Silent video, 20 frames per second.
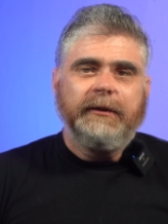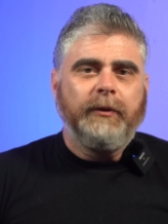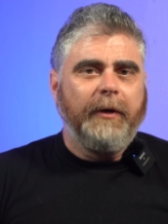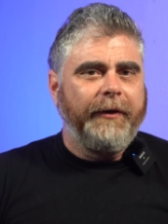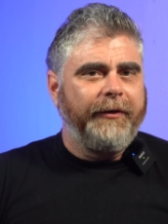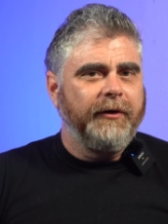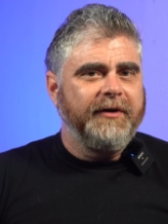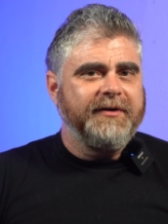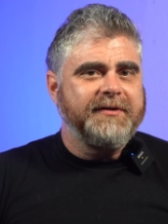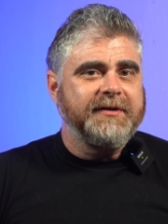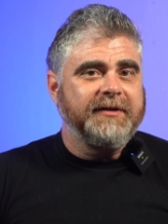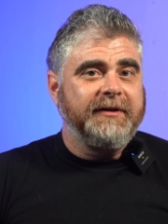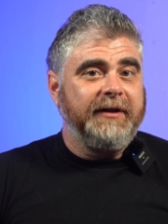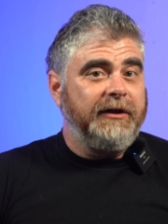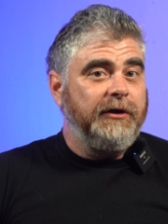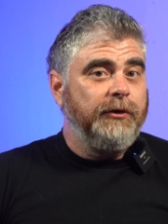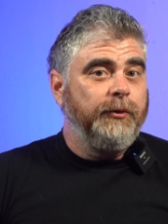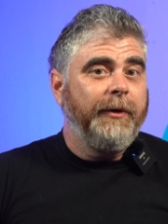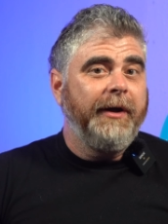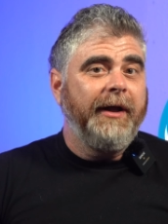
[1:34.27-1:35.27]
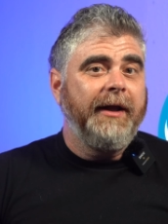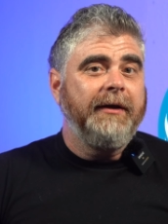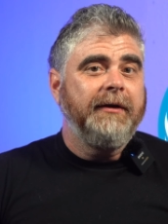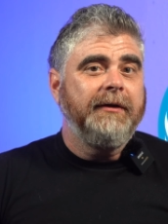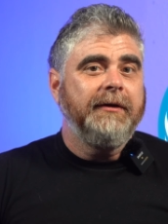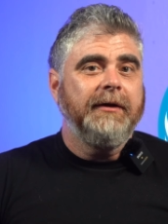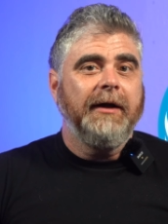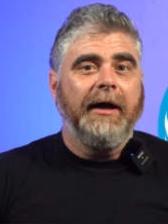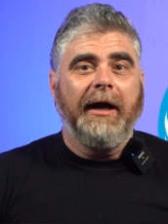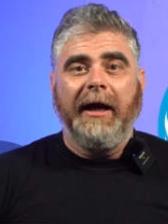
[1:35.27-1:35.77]
whether it's the U
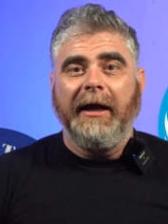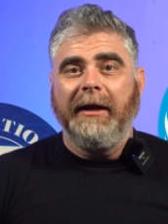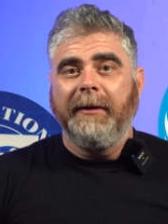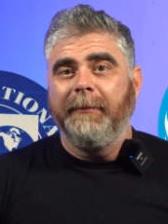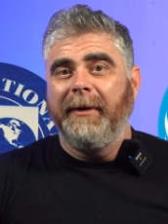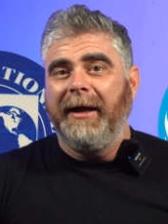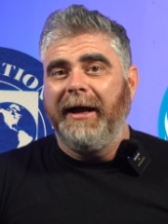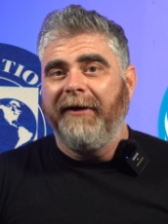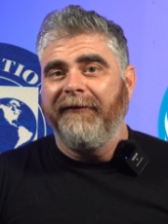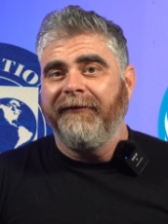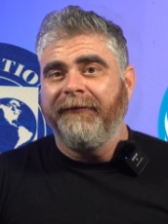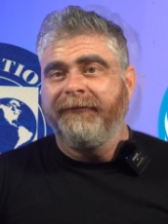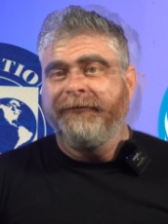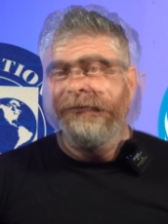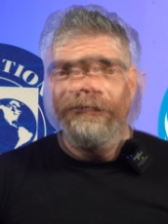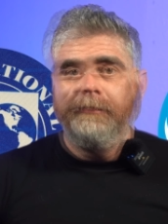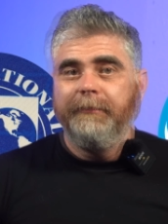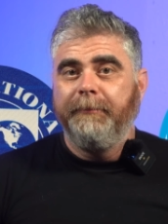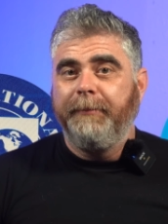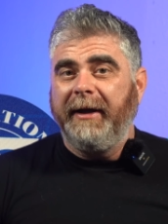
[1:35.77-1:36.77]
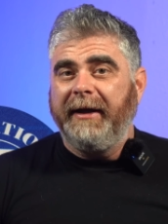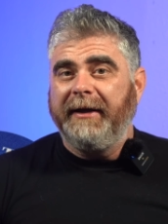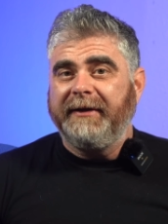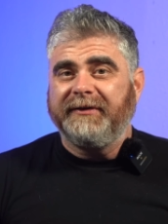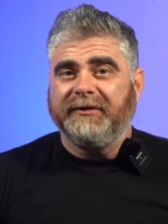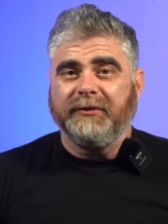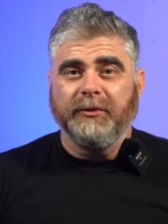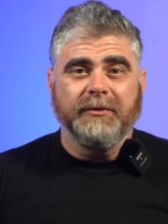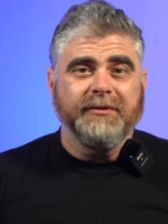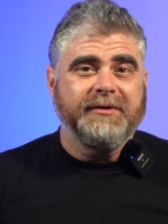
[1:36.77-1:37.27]
N, I M F, B I
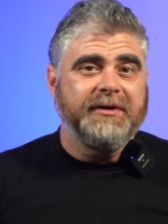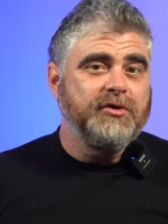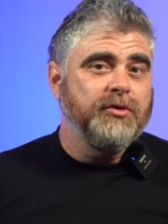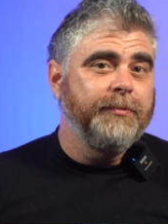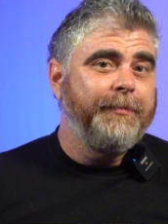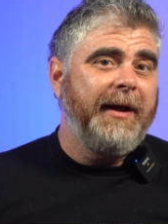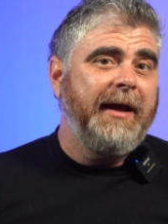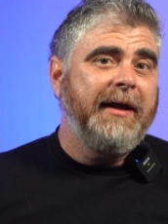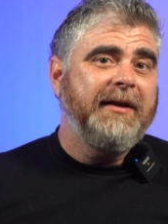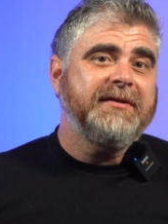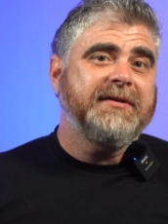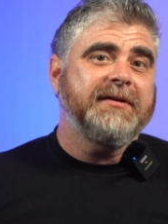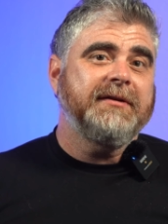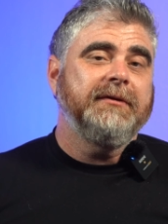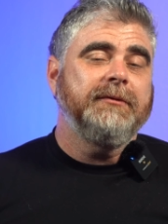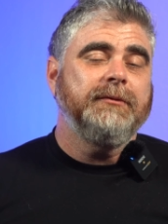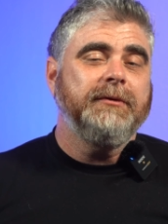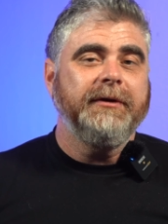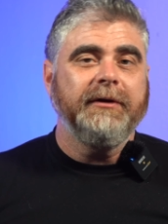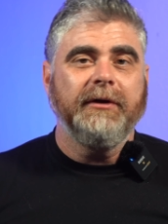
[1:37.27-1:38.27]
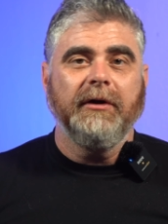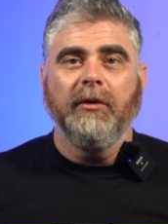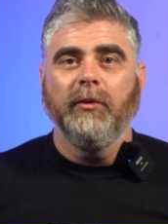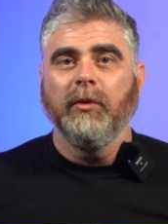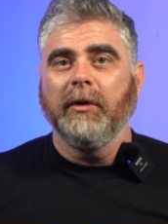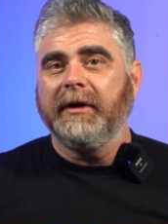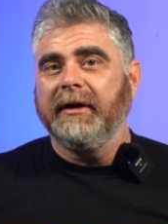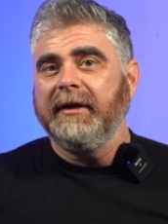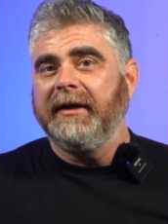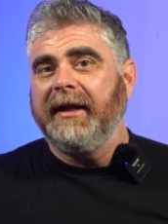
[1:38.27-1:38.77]
S, or central banks, well, they're all
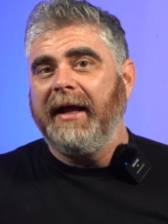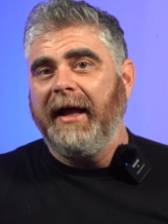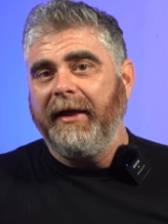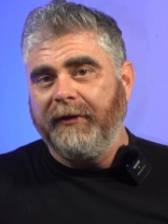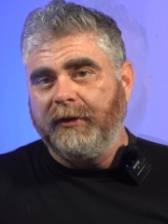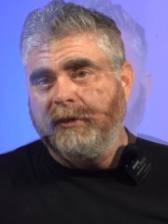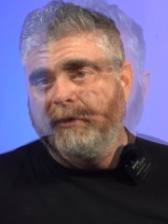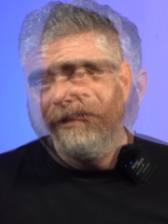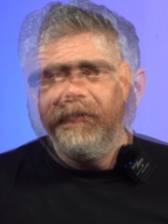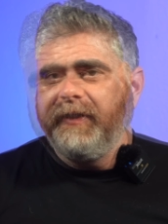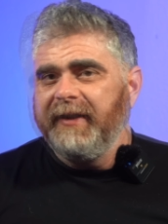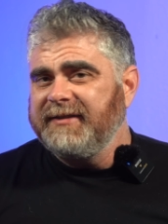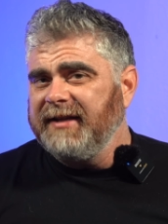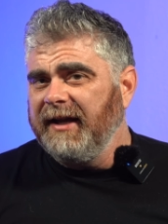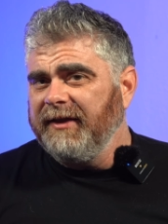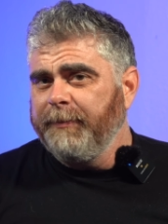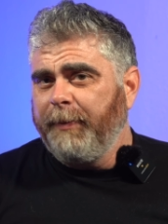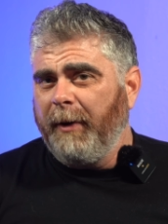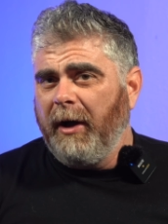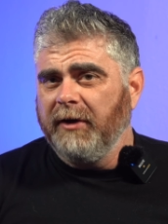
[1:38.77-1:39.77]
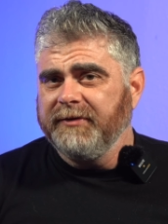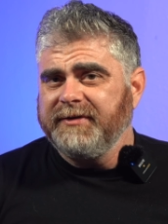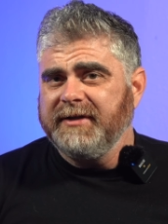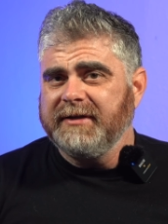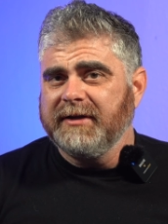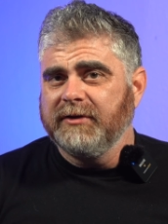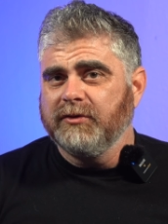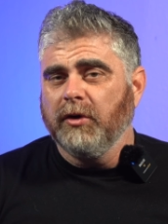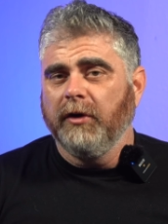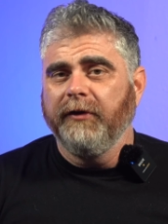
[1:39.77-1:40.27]
working together. They set the
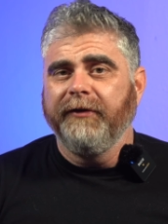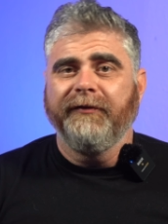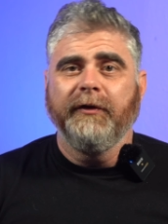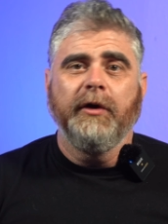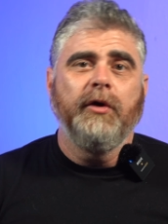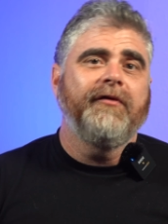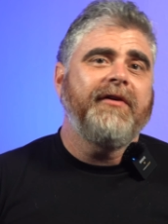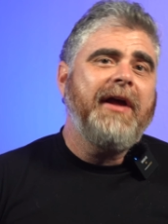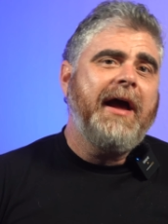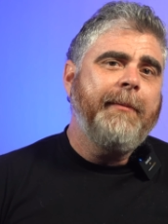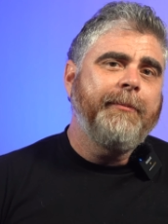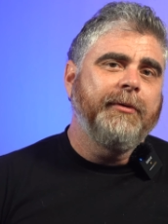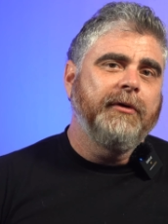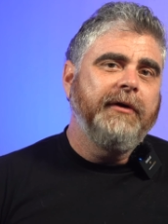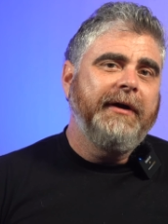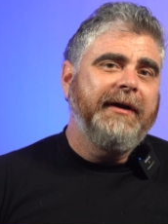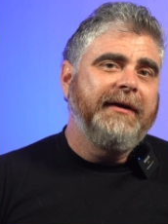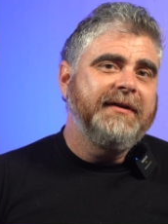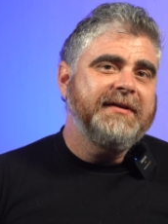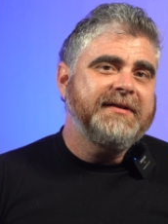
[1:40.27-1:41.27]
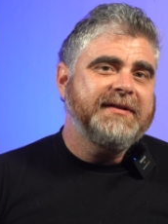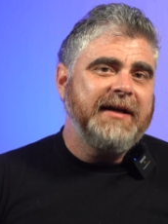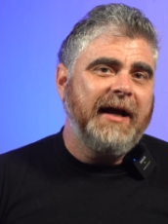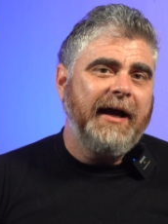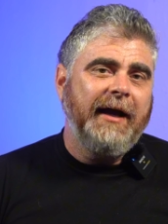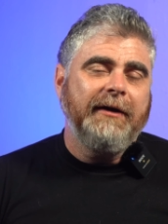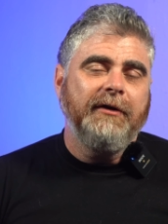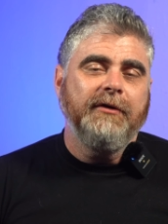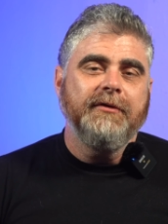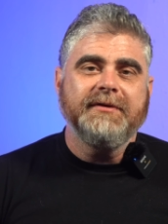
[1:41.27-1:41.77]
policies, control the flow of capital, and
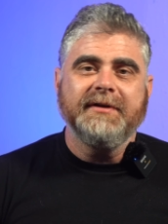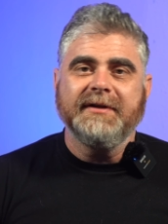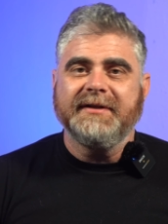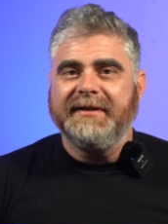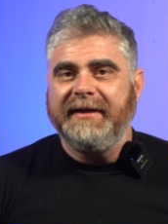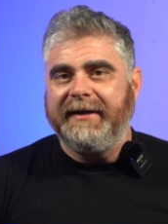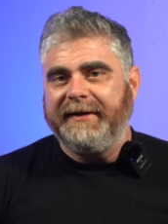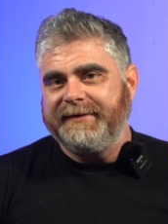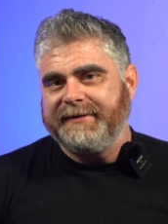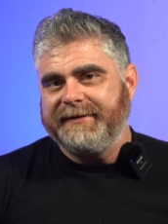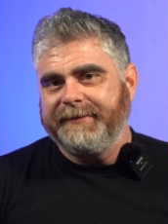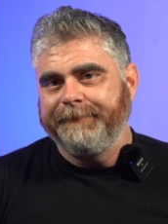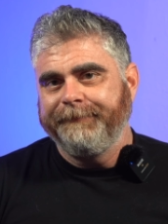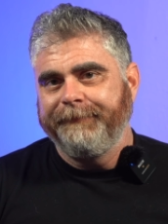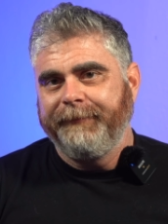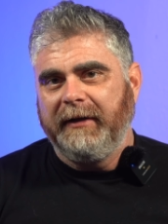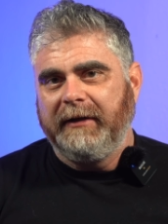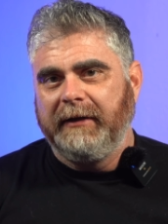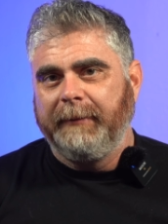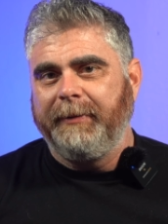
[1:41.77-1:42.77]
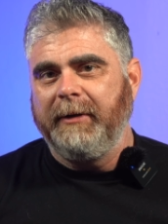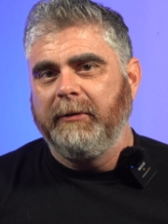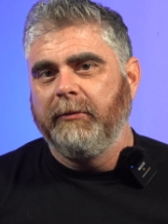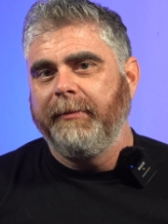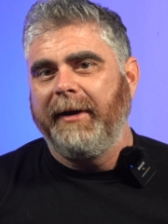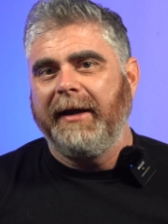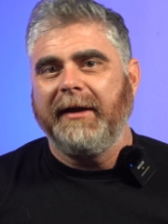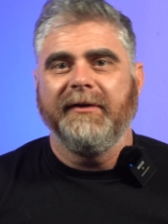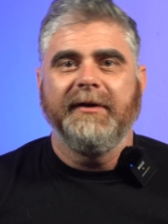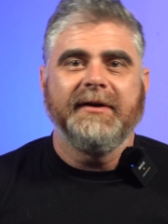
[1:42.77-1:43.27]
decide who succeeds. The people
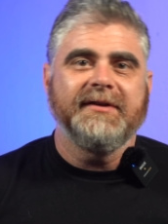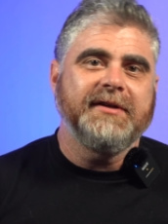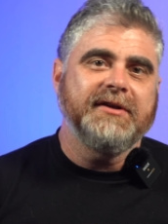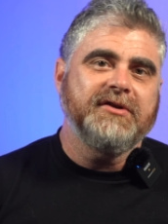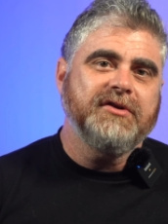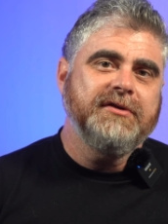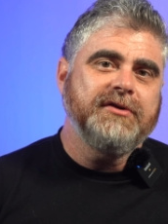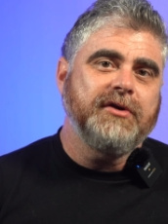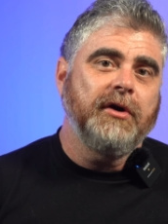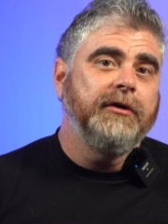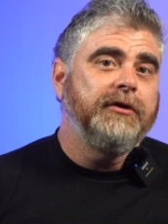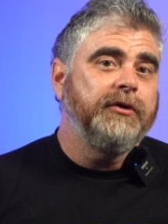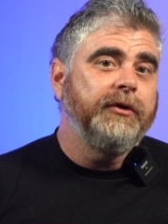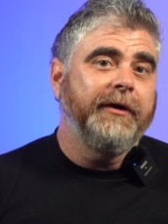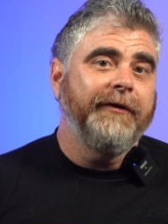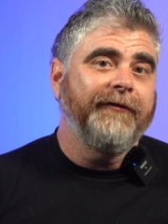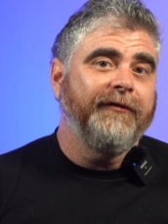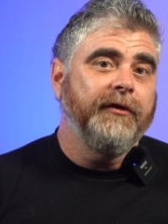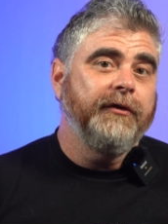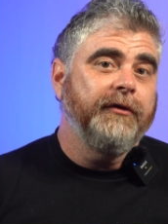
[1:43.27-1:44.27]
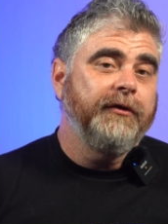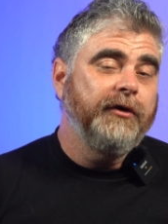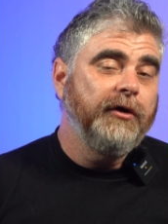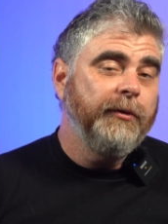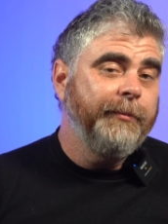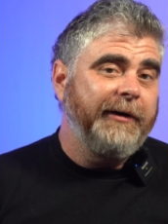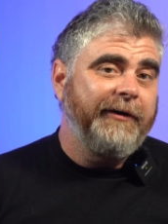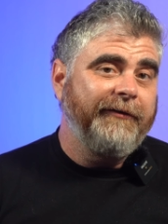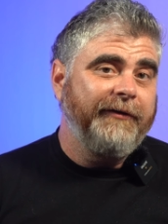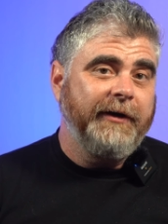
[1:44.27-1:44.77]
making the decisions aren't doing it for
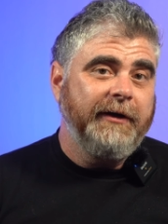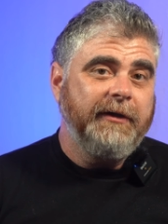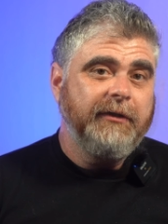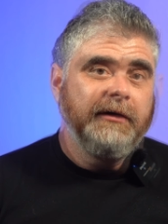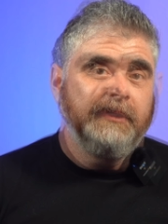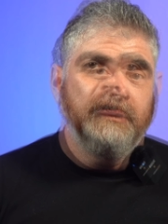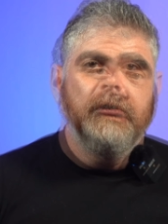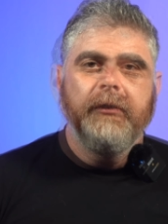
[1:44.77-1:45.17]
your benefit.